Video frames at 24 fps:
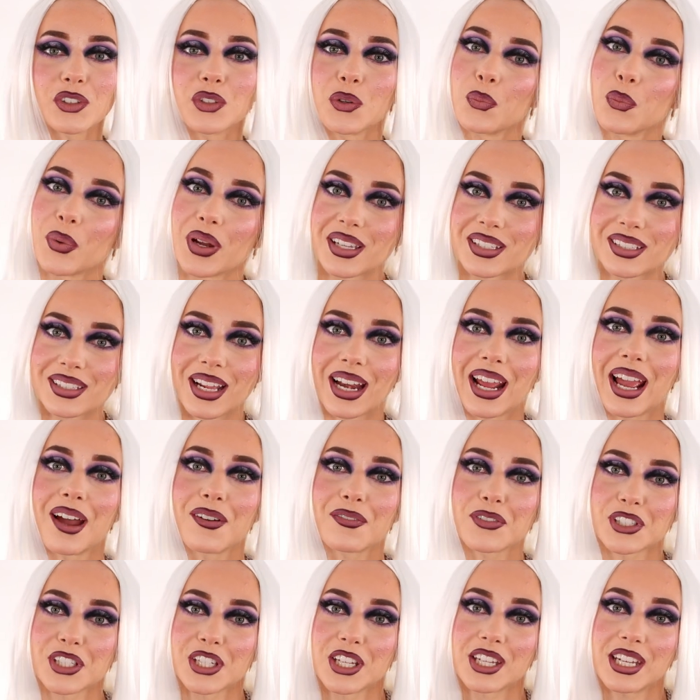the wigs that I
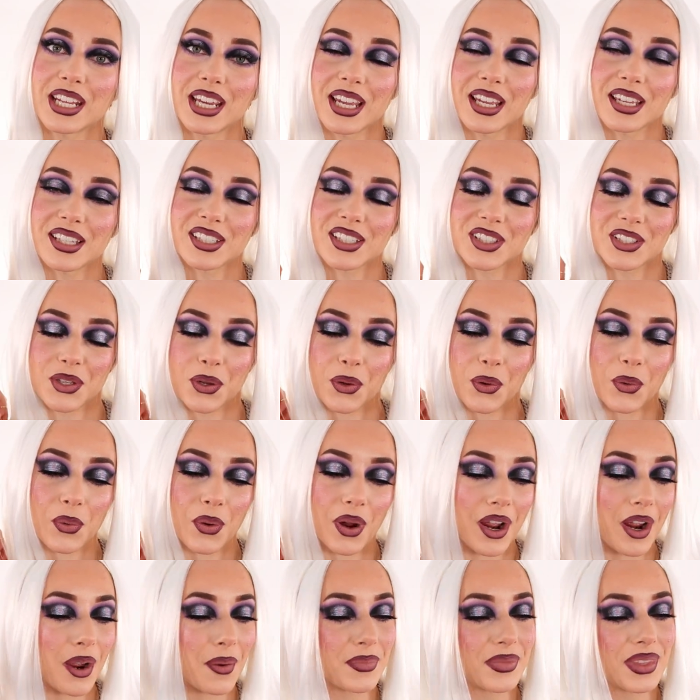have for today. So
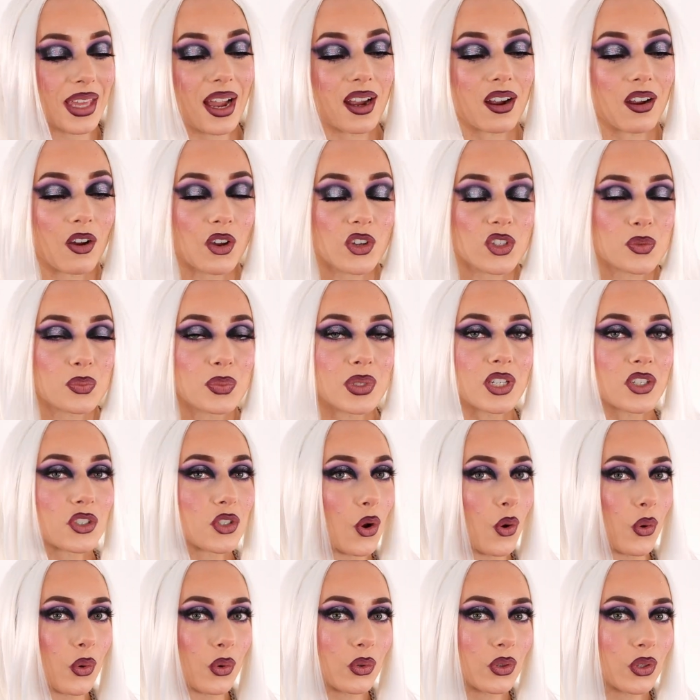that cost me a
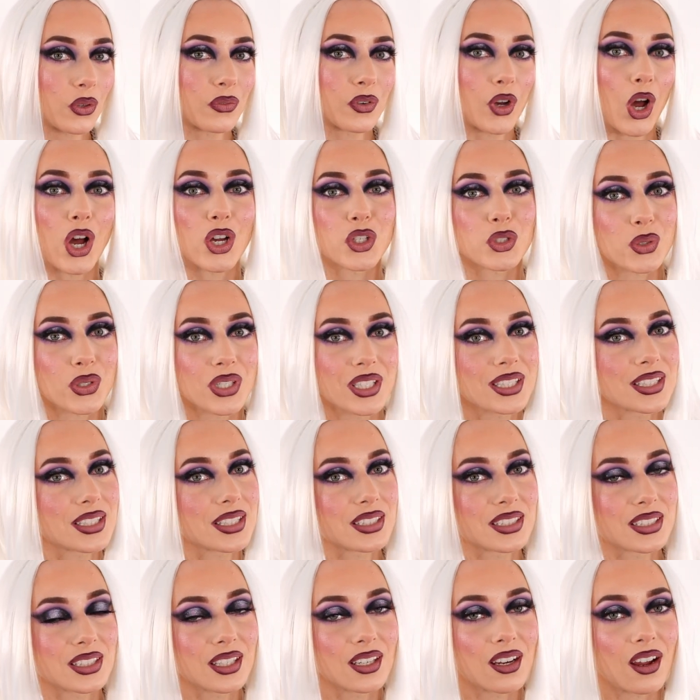total of
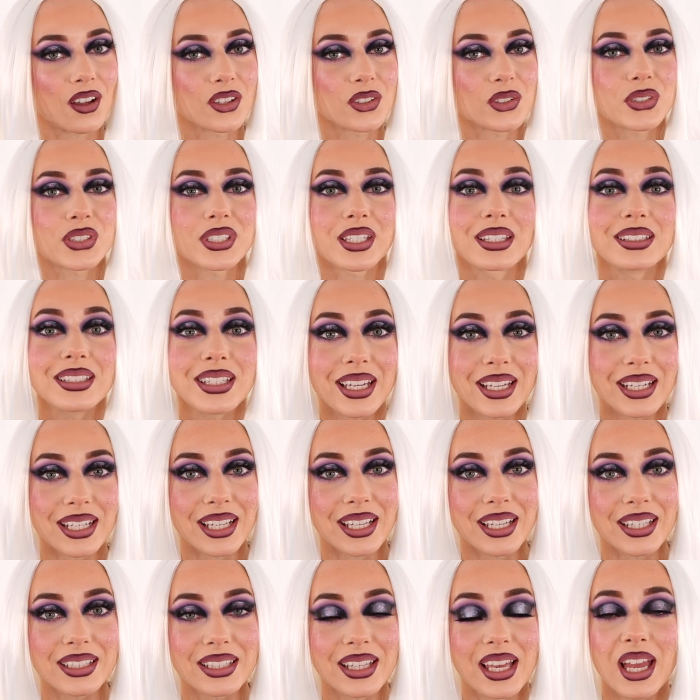$160
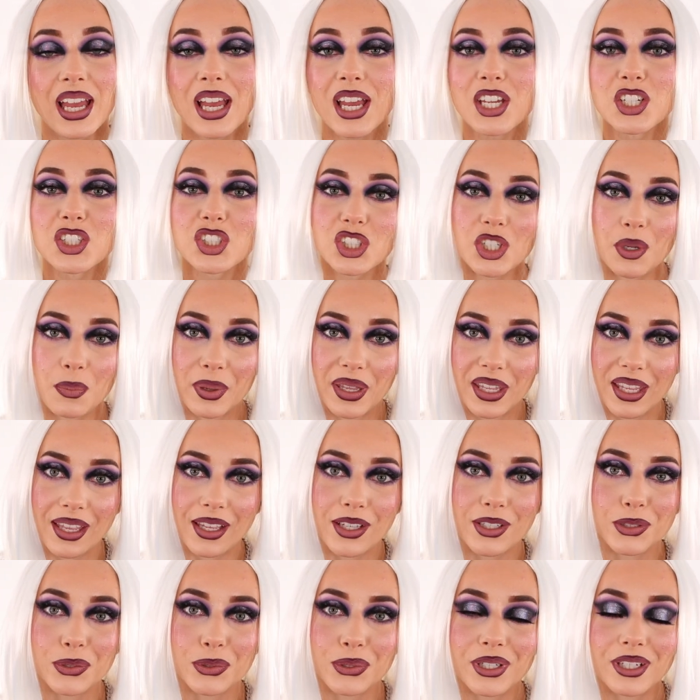Canadian, shipping
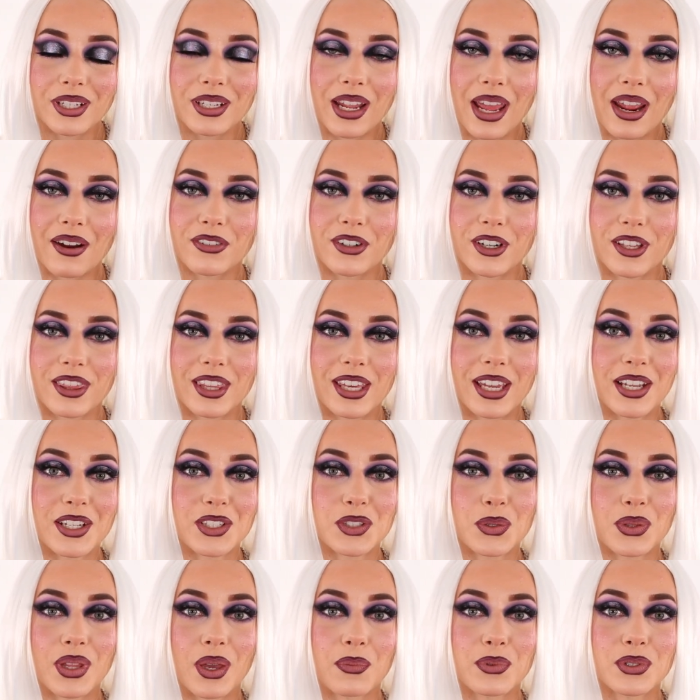included, everything.
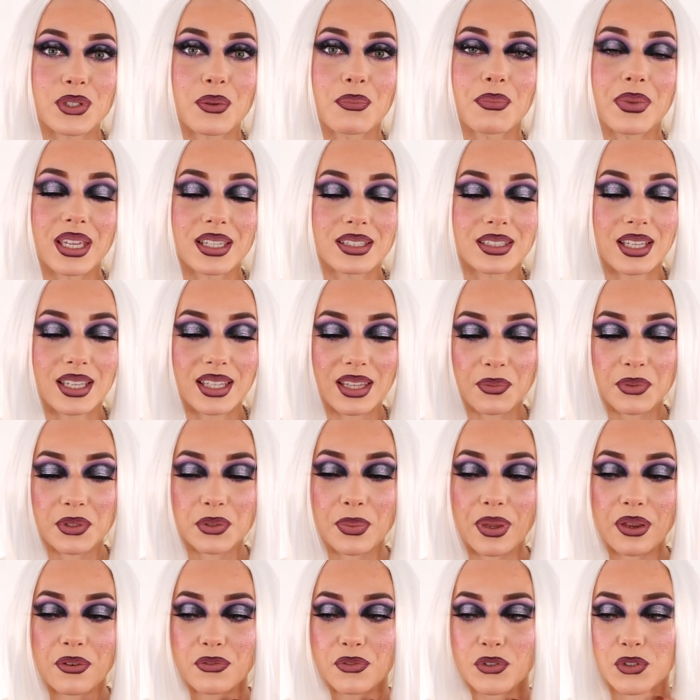So that was amazing. That
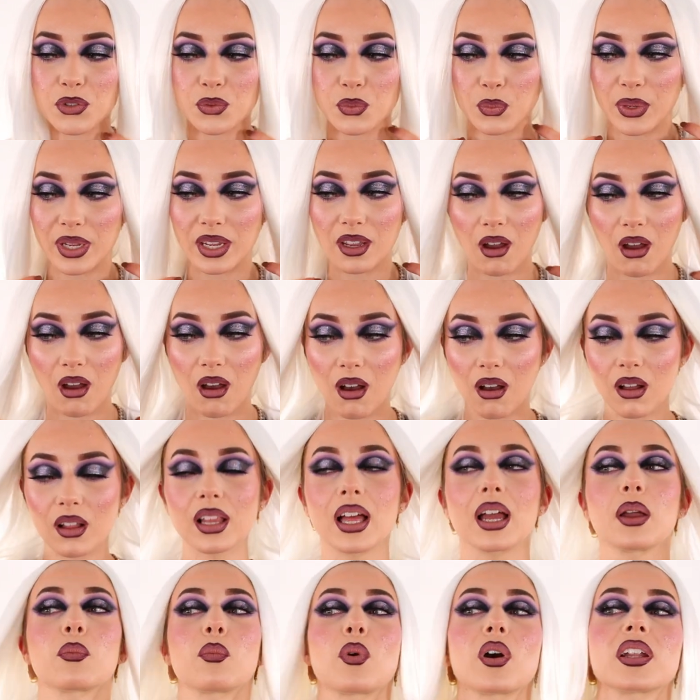was my first wig haul.
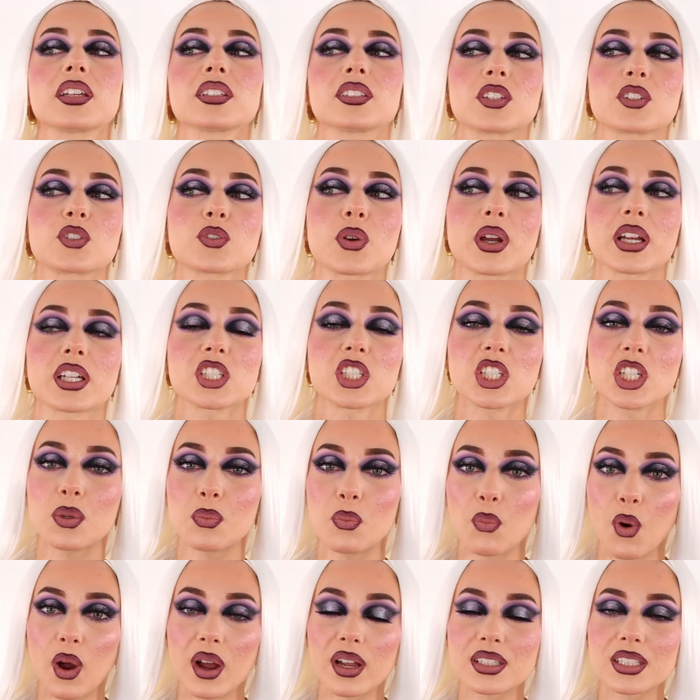I wanted to try
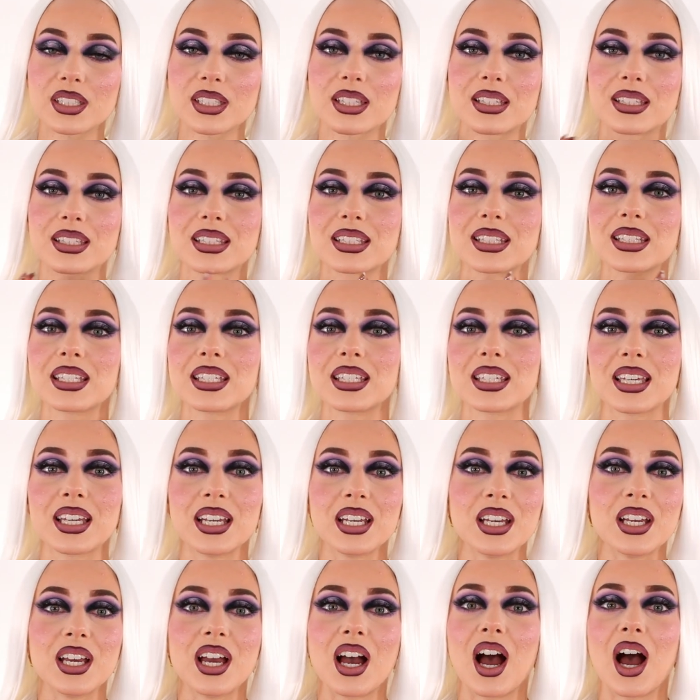cheap ones to see,
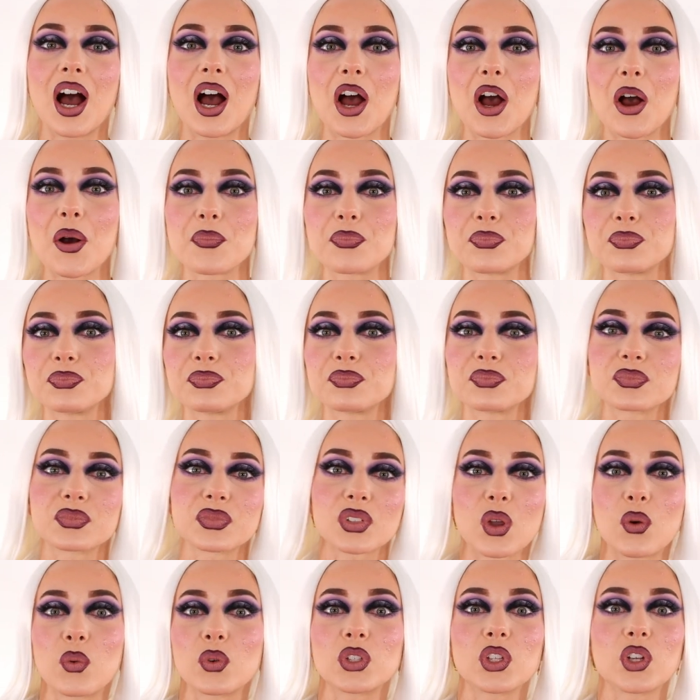
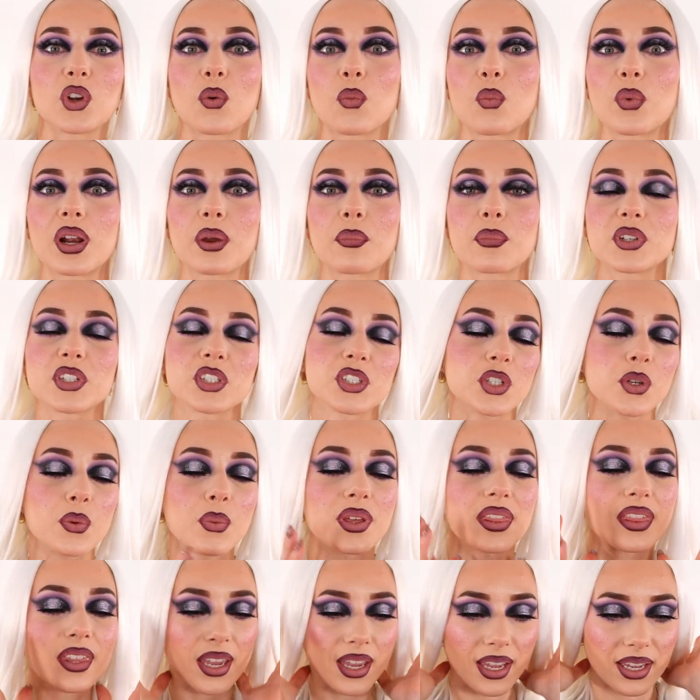you know, what I would do
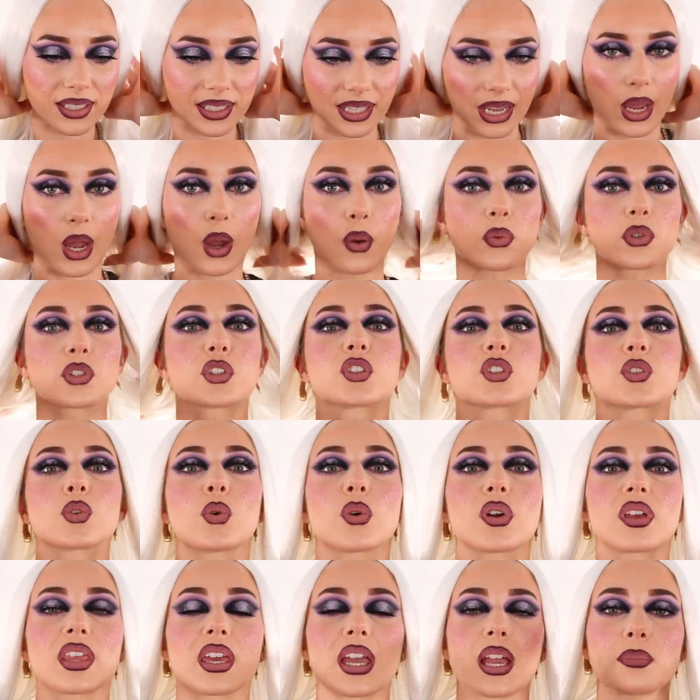with it, how I would
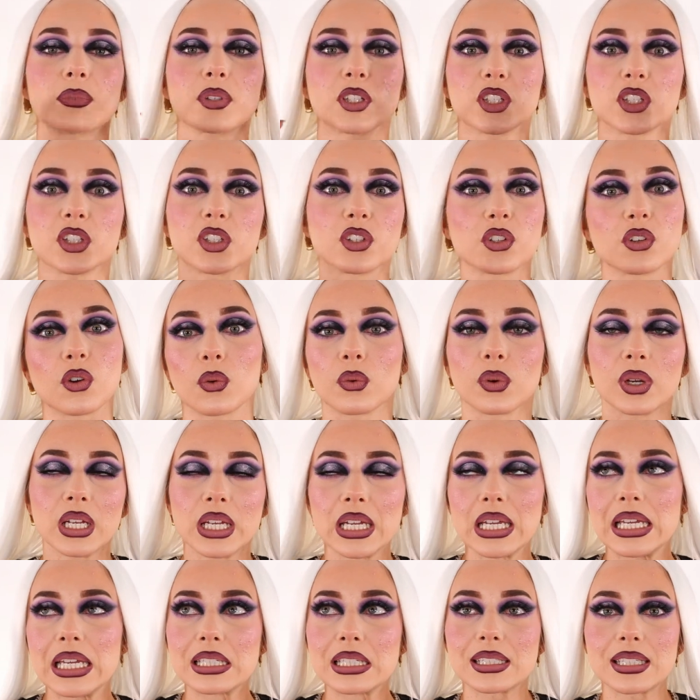store them, like, you know,
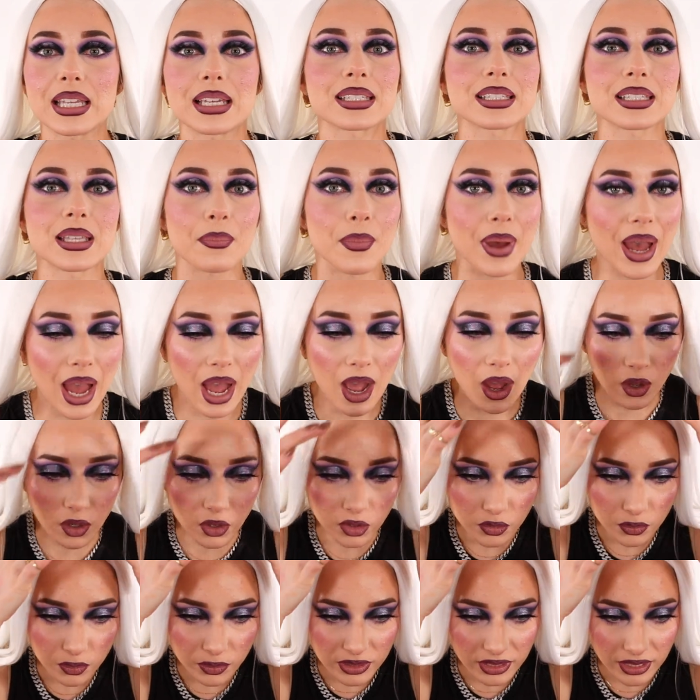test them
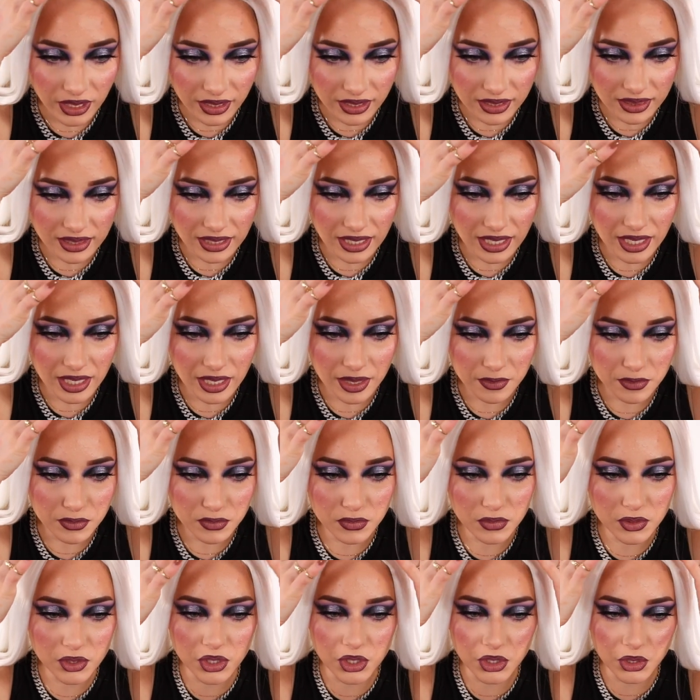out, plug
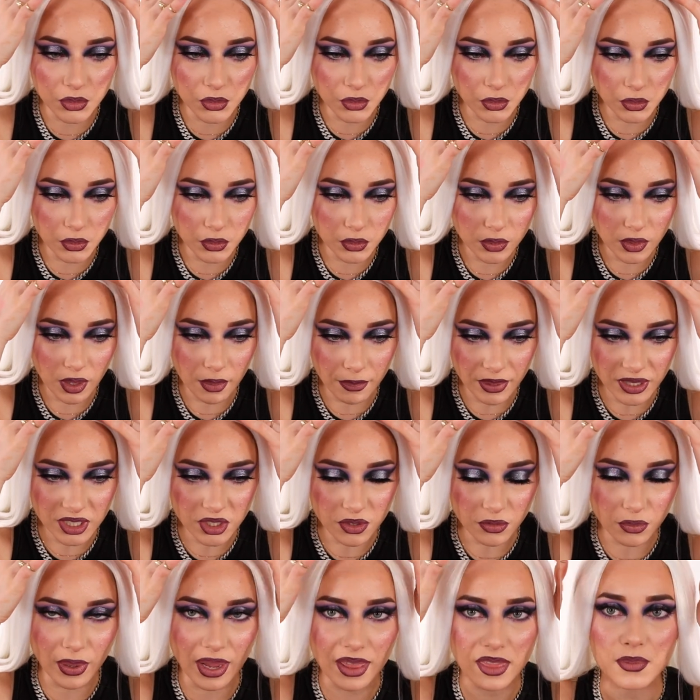them, do a
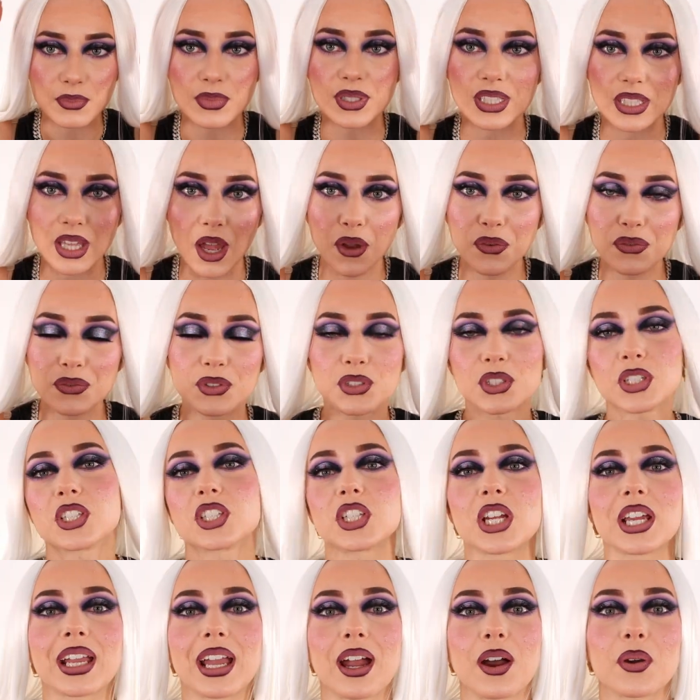bunch of random stuff to
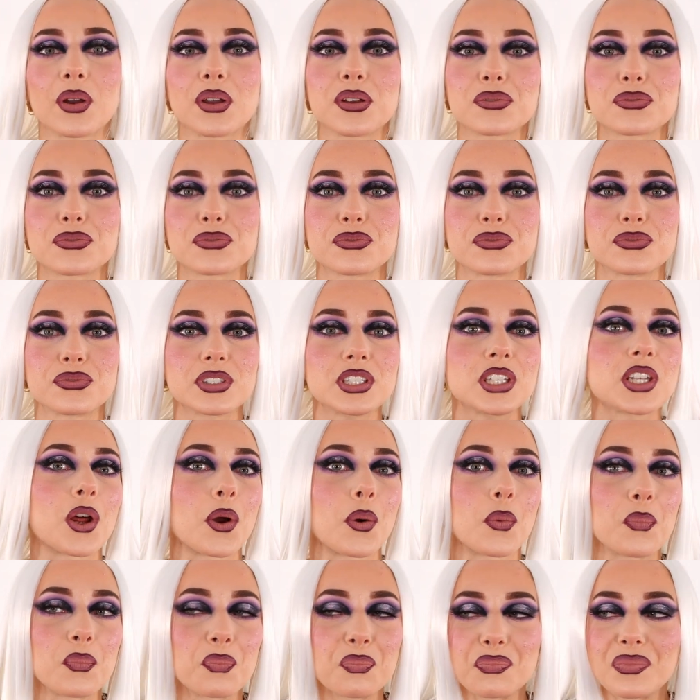check out if, you
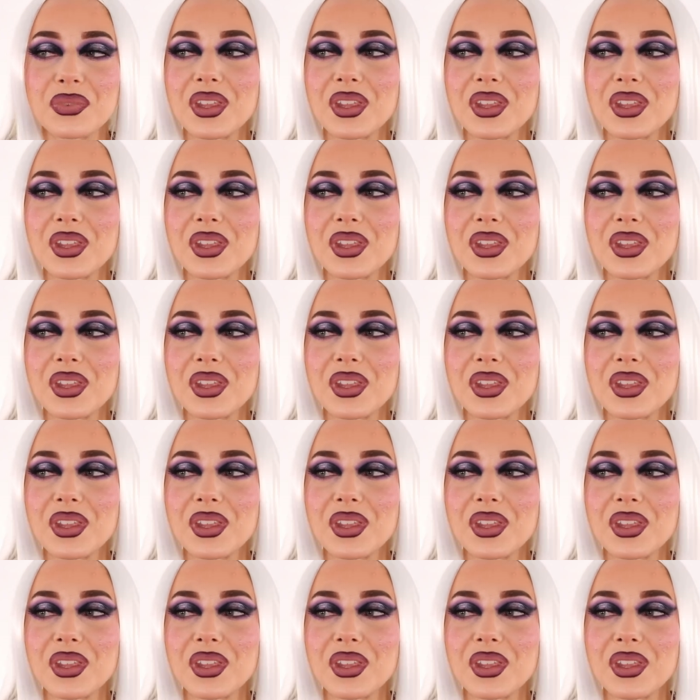know,